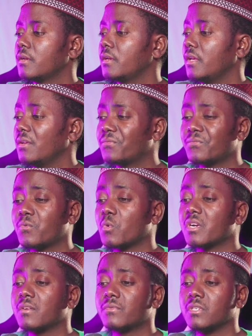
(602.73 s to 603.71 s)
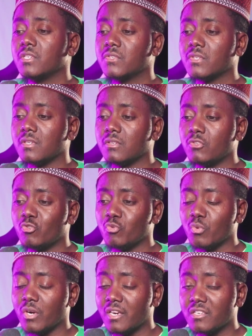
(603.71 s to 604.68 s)
if for whatever reason
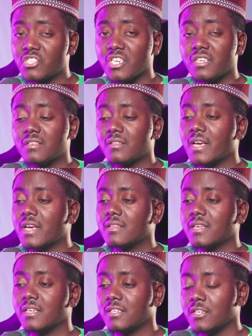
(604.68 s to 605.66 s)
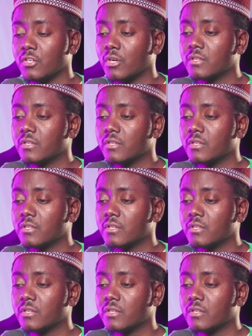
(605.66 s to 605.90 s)
you unchecked that and it did not